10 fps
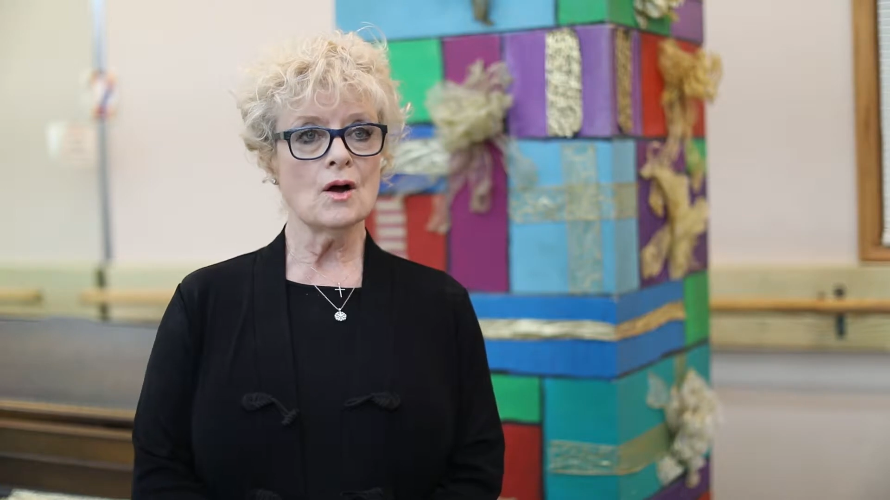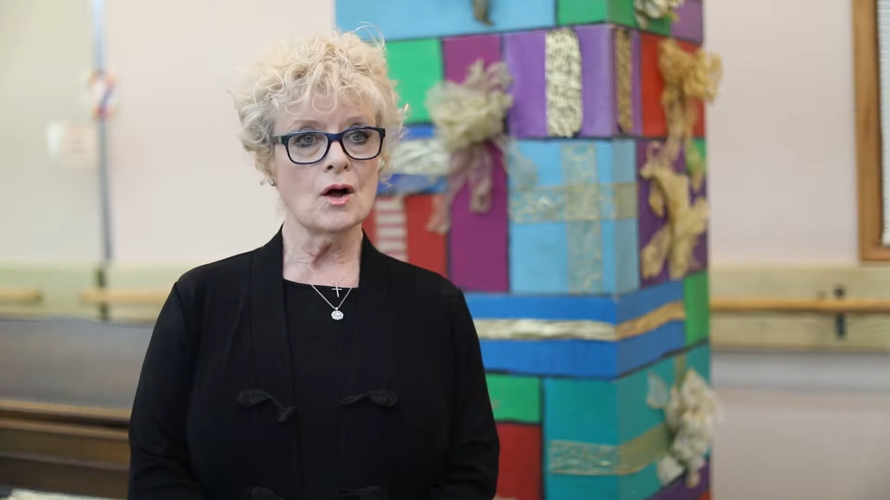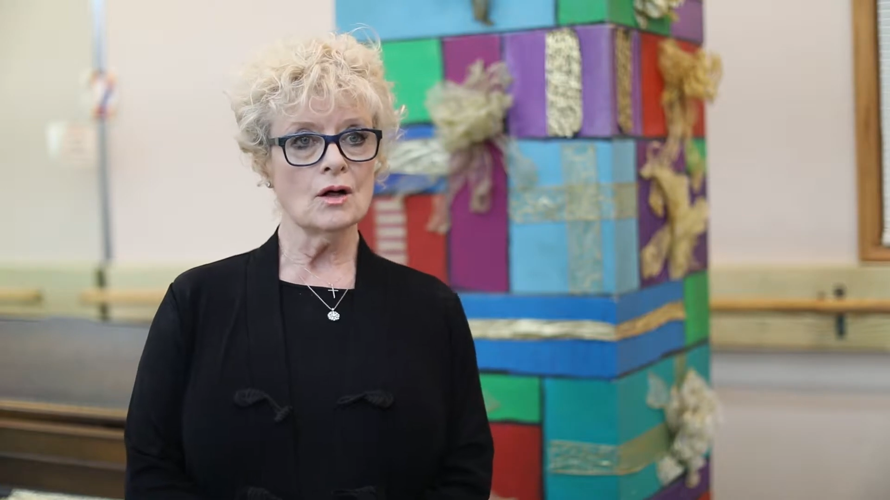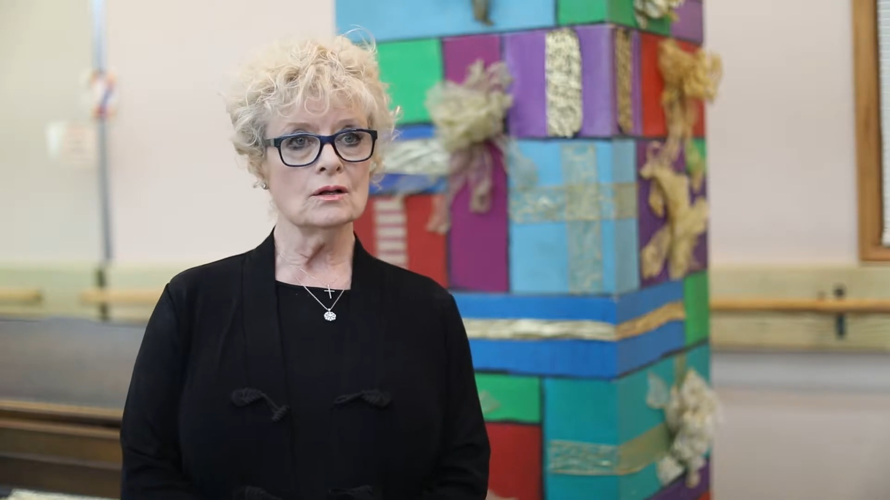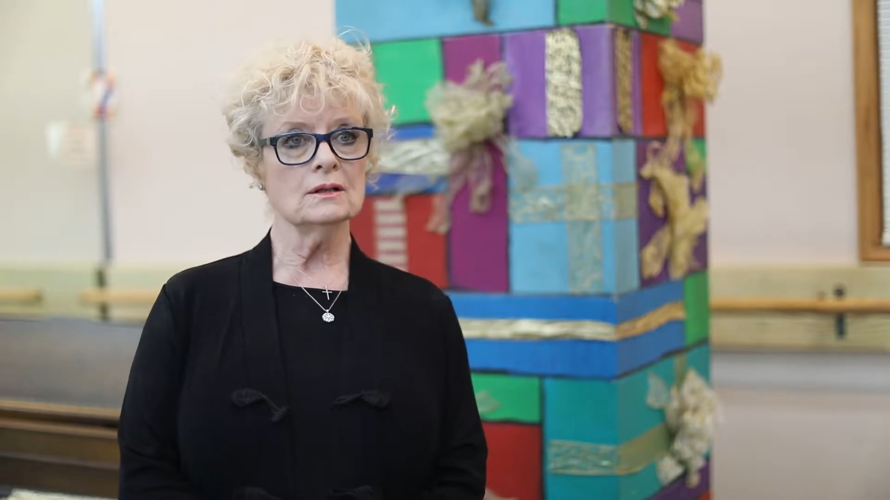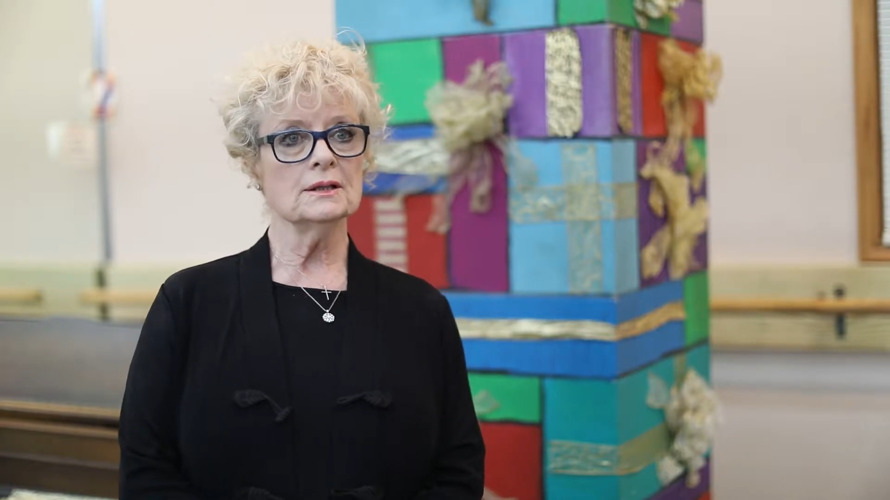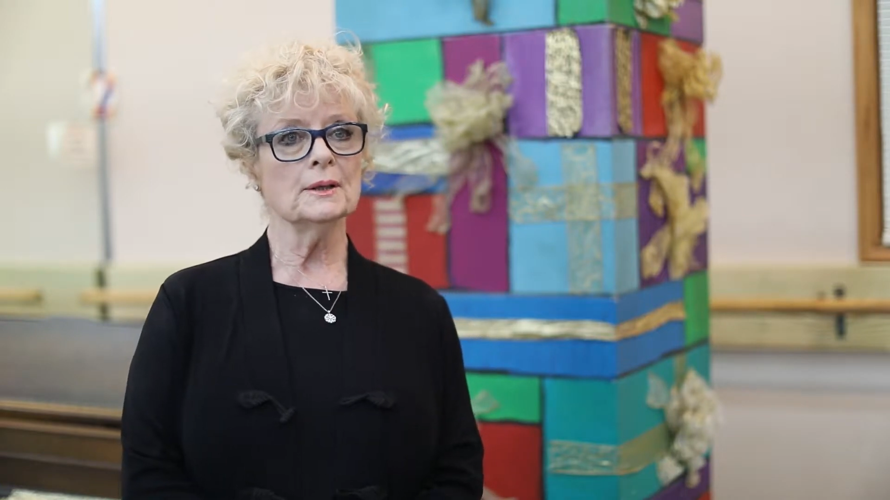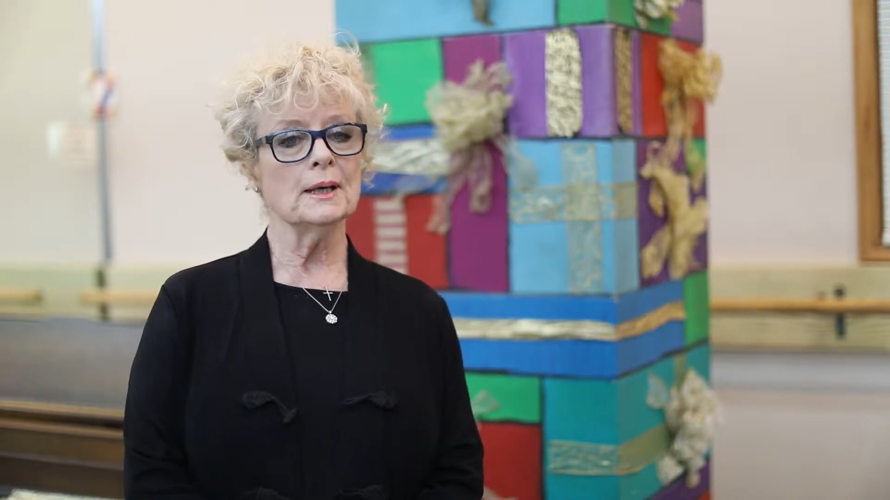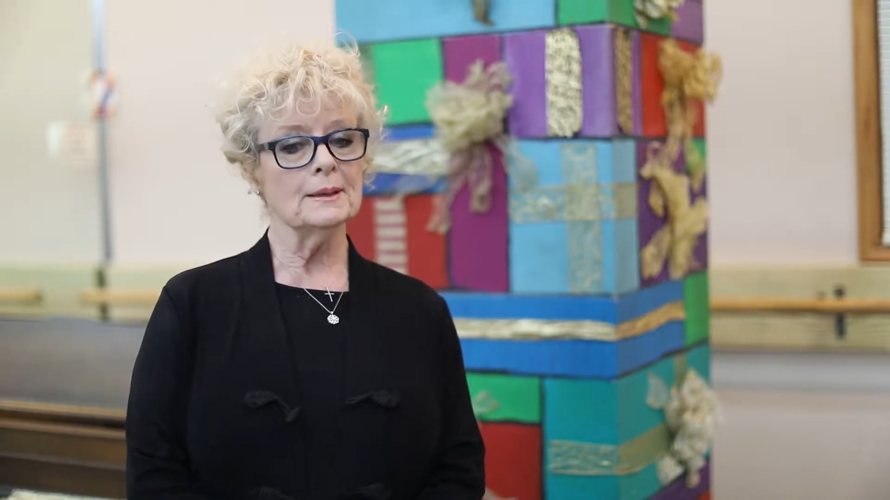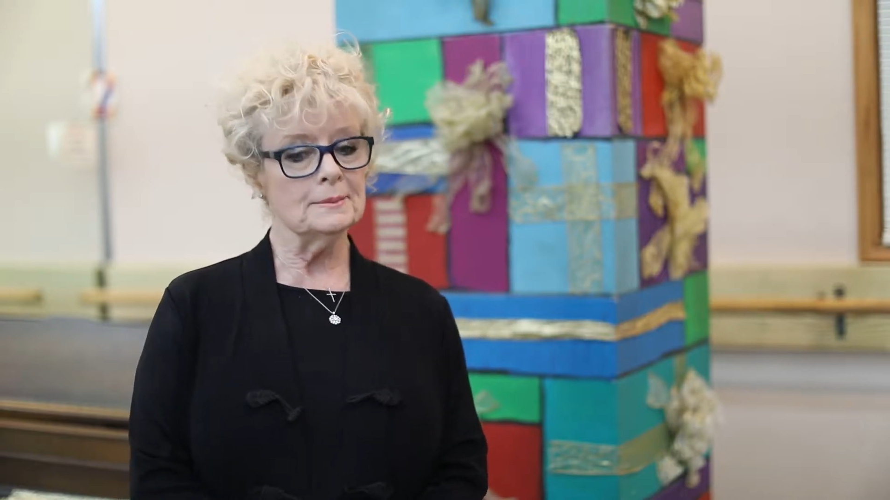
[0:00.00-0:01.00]
all
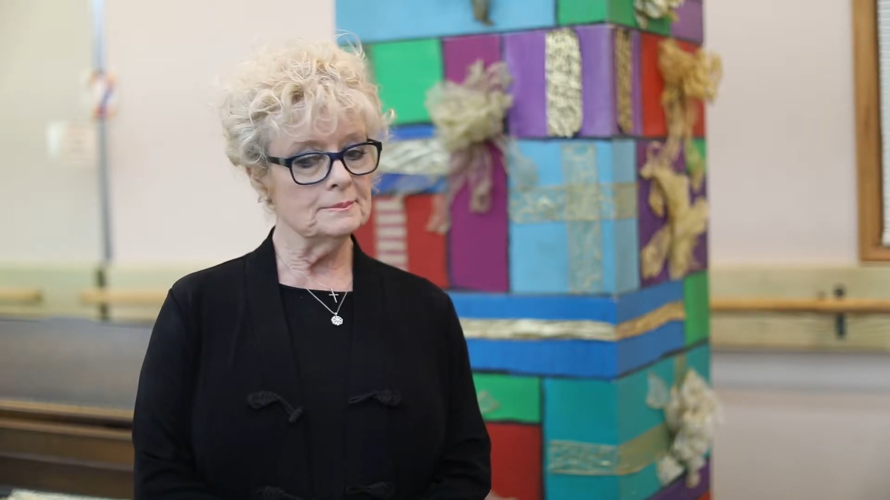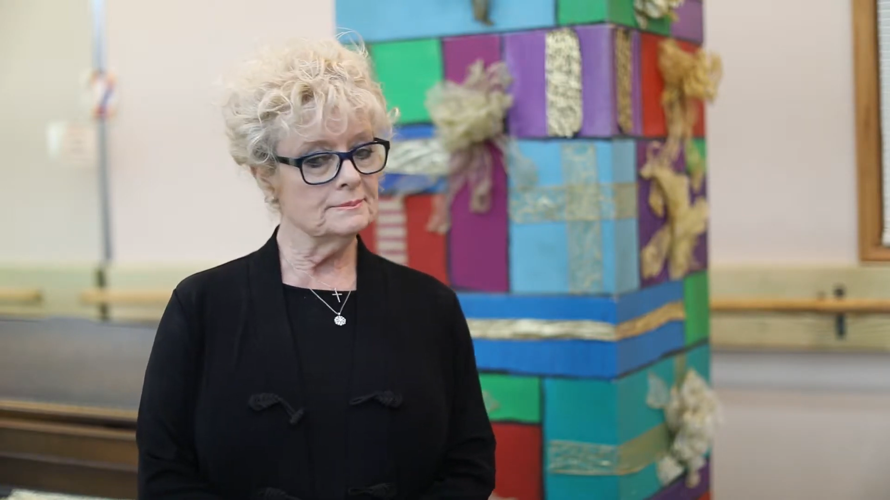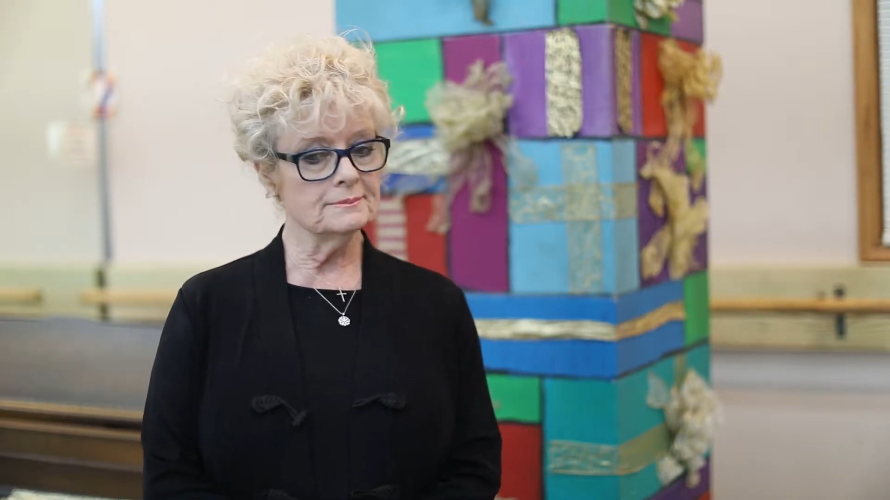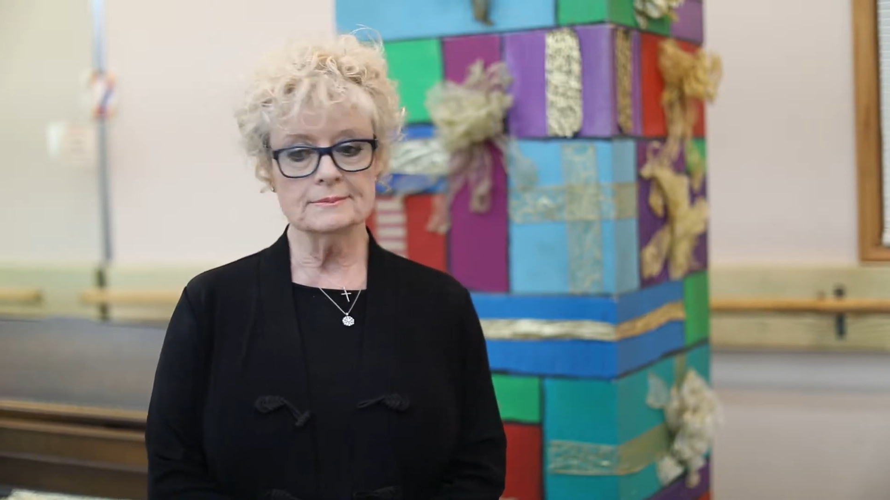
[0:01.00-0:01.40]
um,